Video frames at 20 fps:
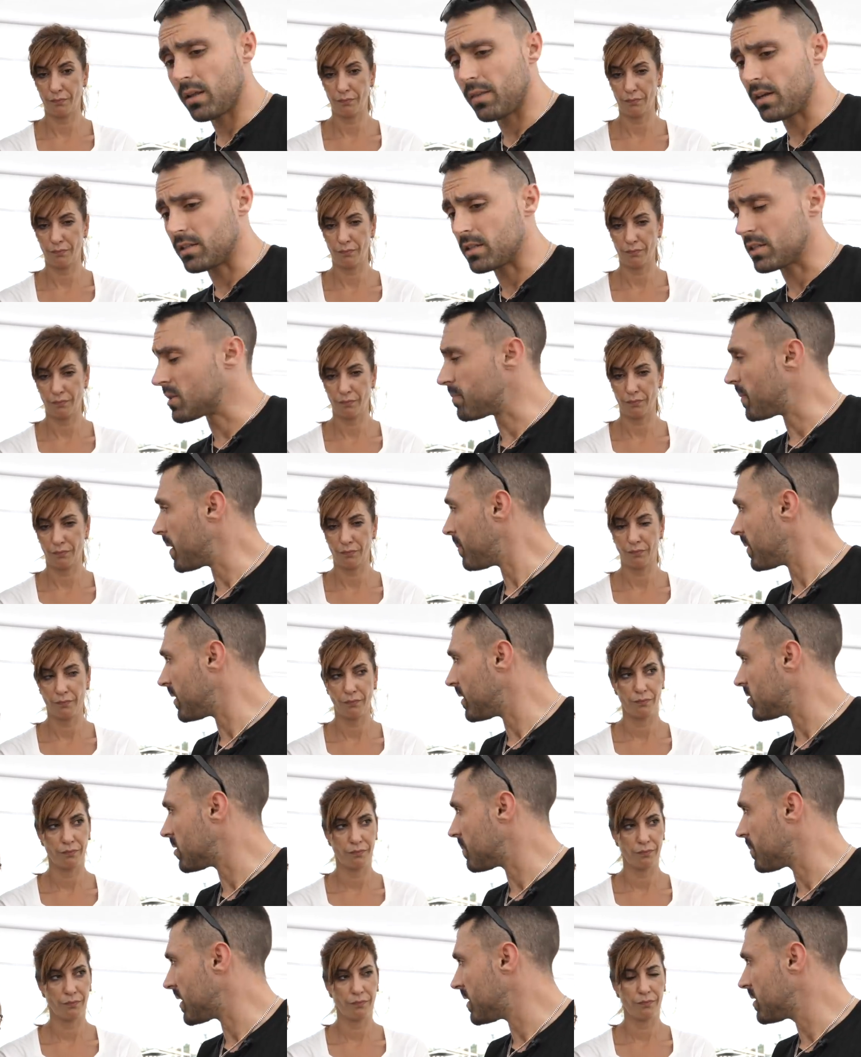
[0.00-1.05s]
Speaker 1: and they're dismembered
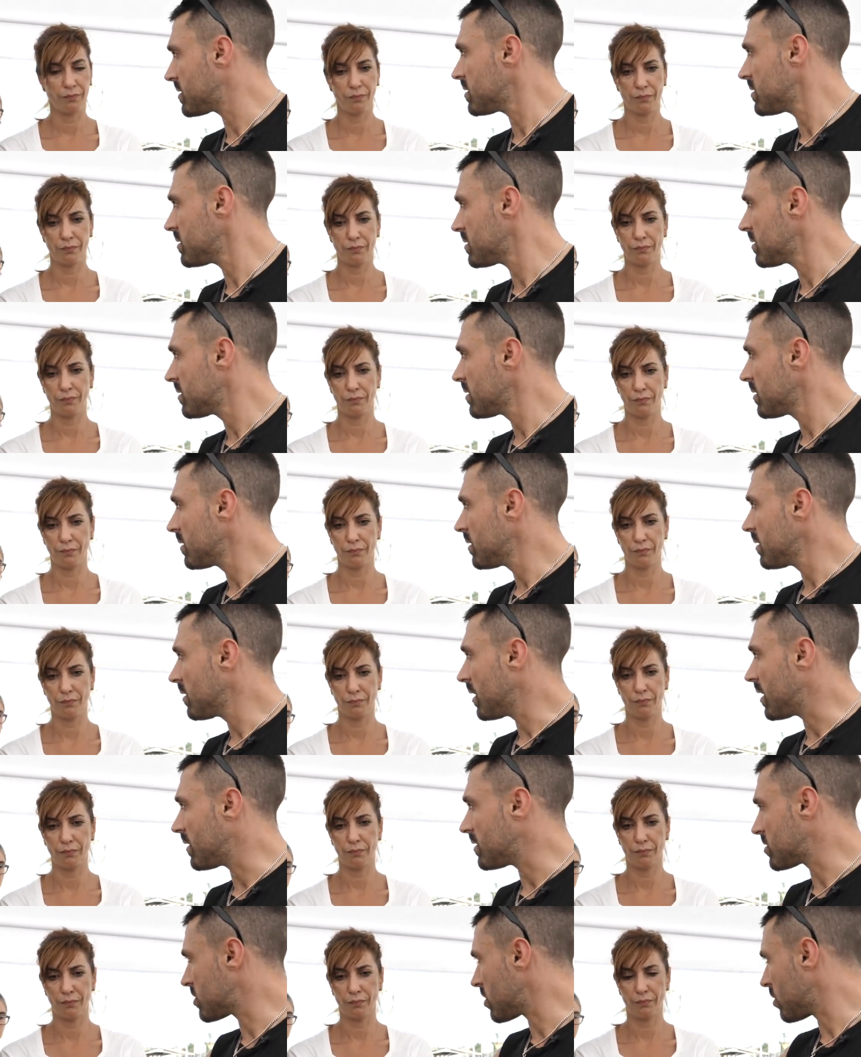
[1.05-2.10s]
into pieces
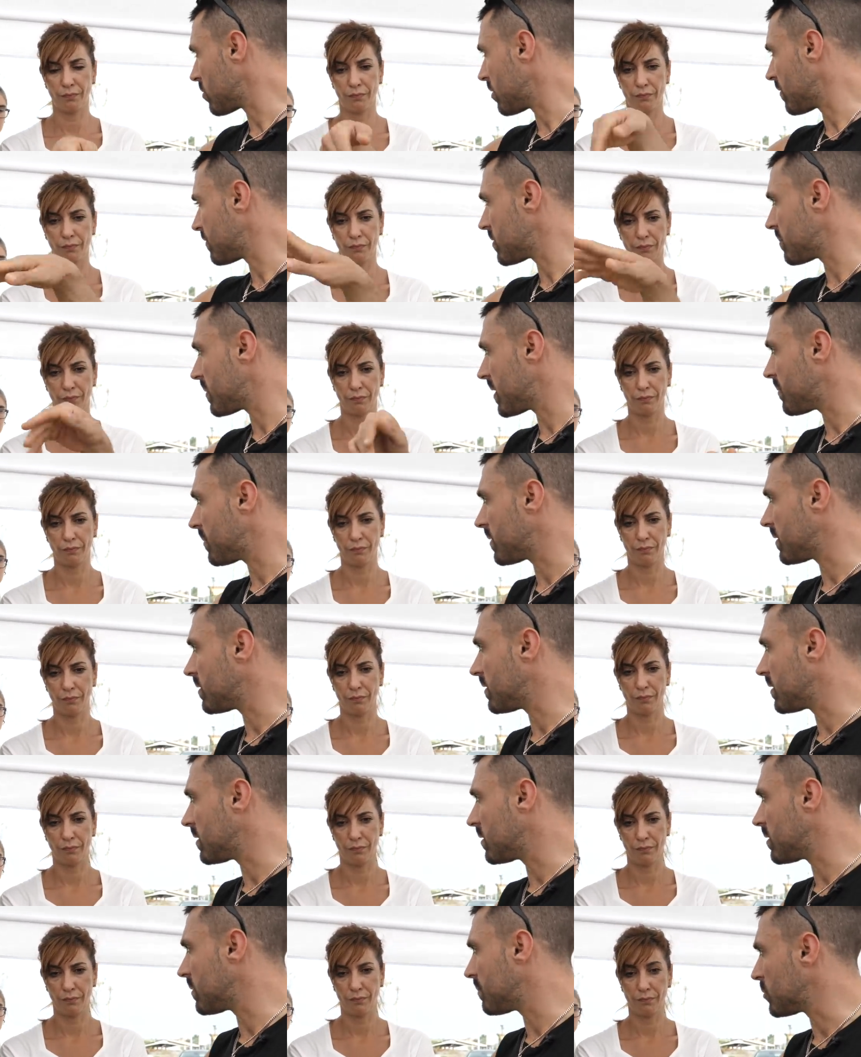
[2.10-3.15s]
and sold off to people in
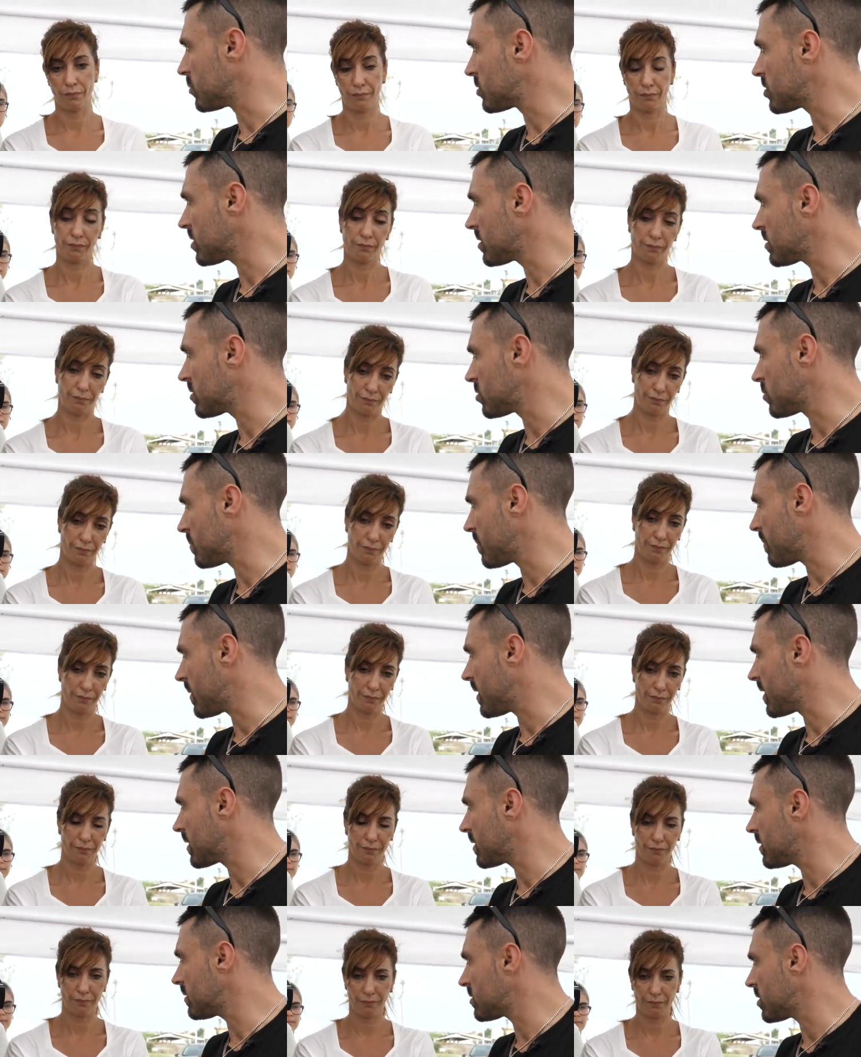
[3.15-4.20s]
the butcher
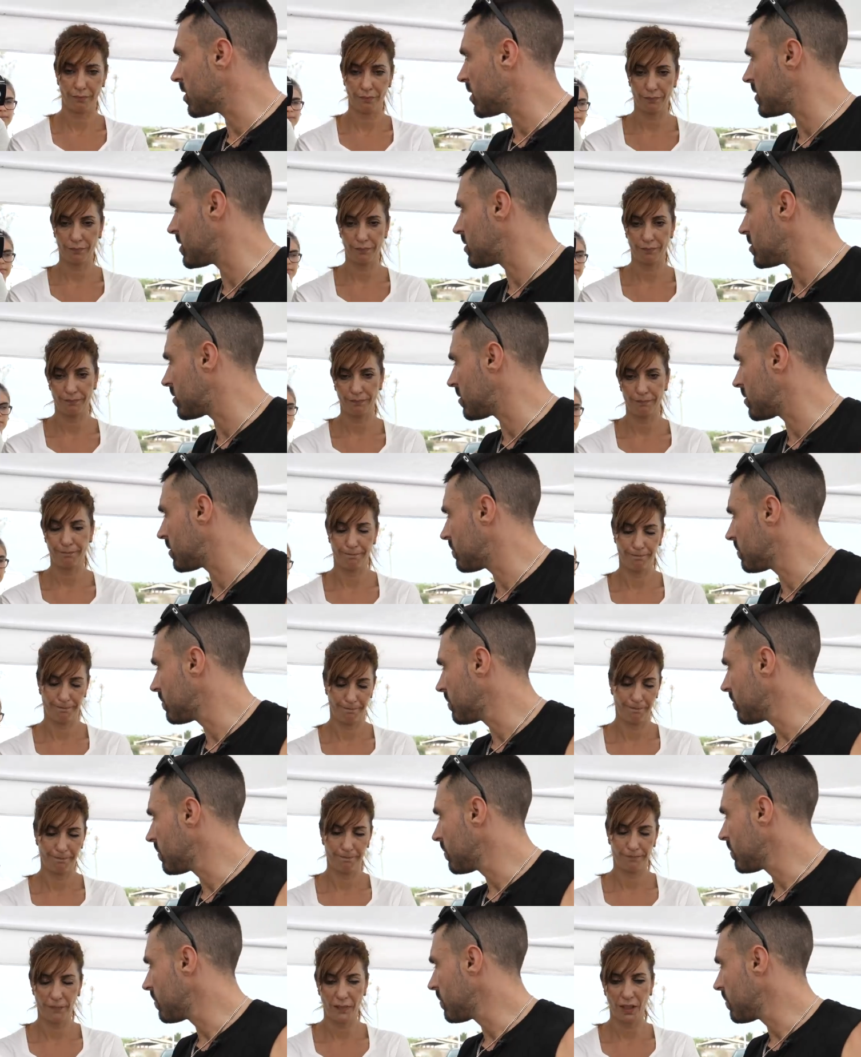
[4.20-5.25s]
supermarket, turned into
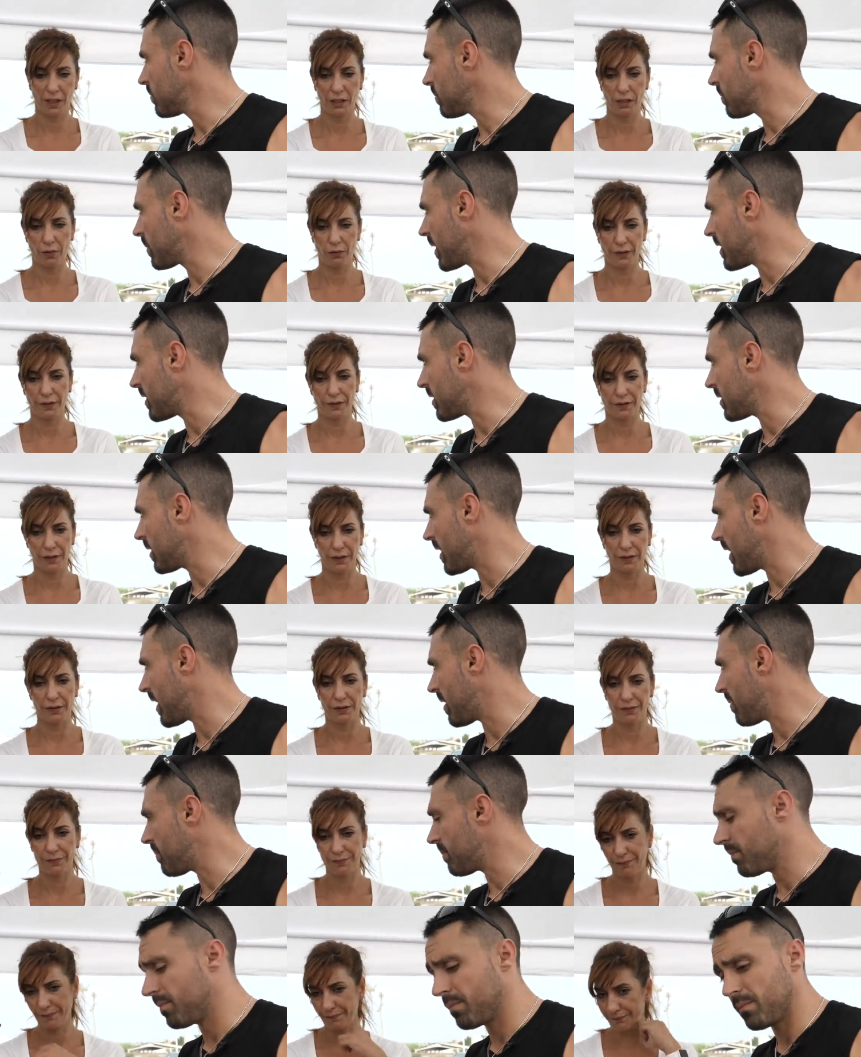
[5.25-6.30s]
bacon,
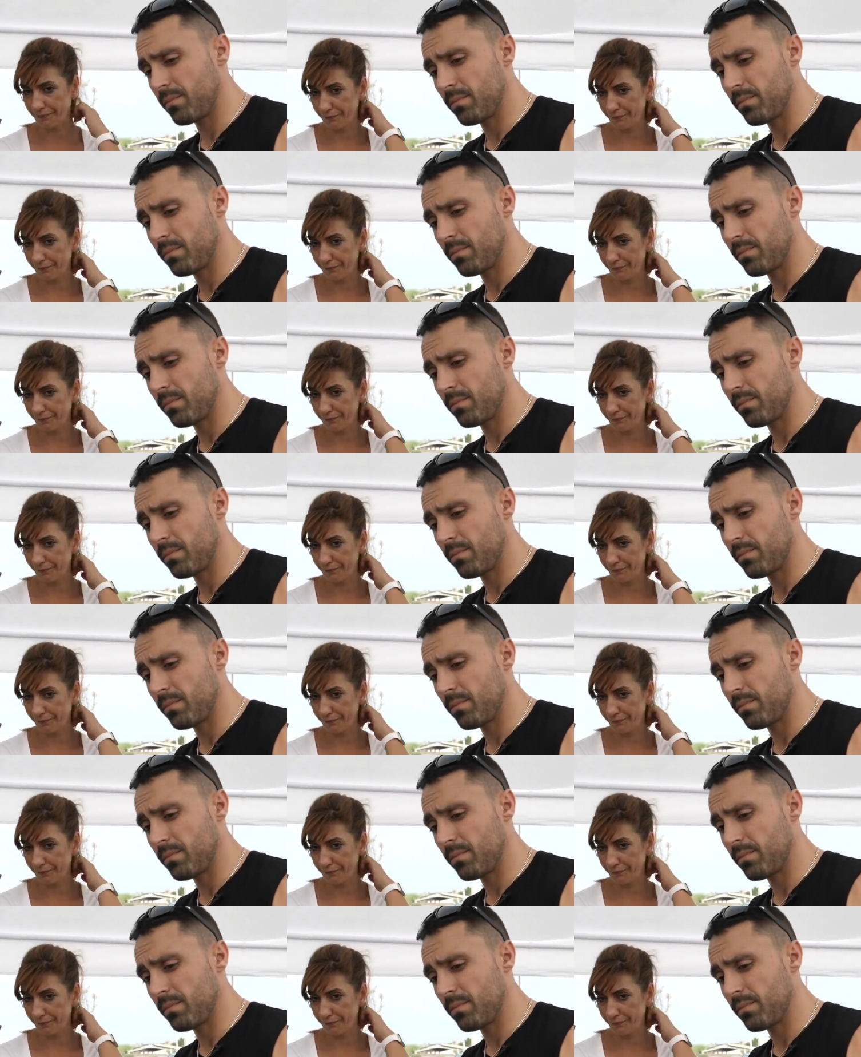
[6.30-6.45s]
ham.